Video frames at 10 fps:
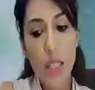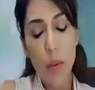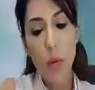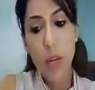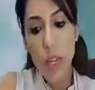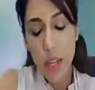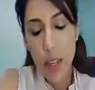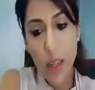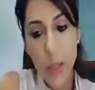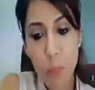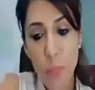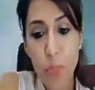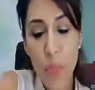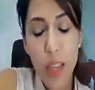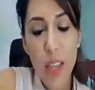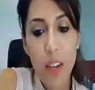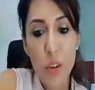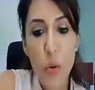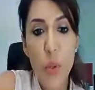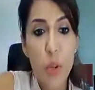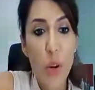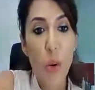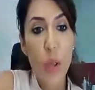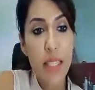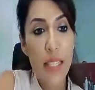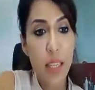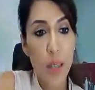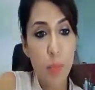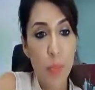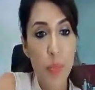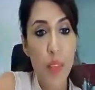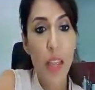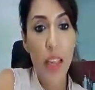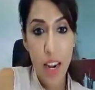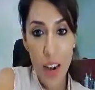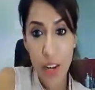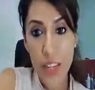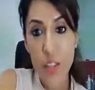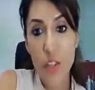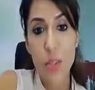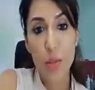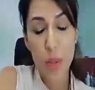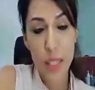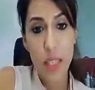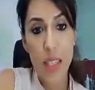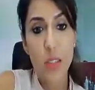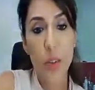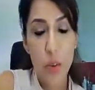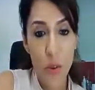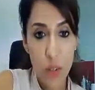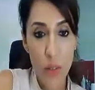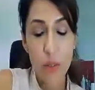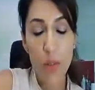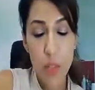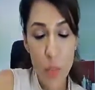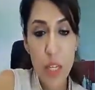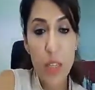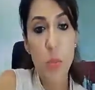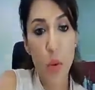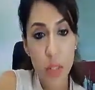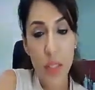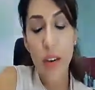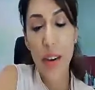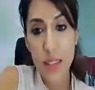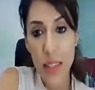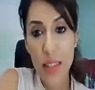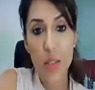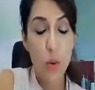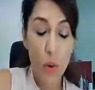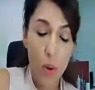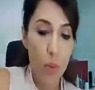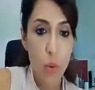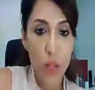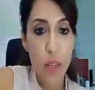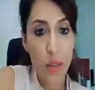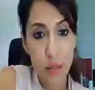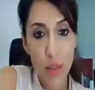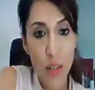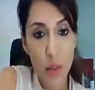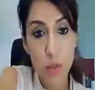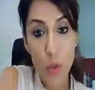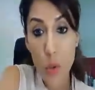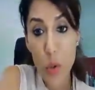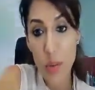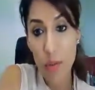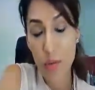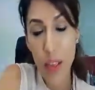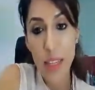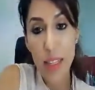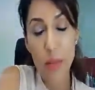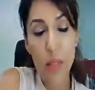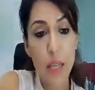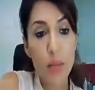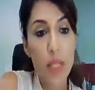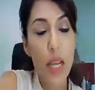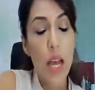summary, we would always encourage the person, or speak to both the directors, or more than two, in fact, sometimes.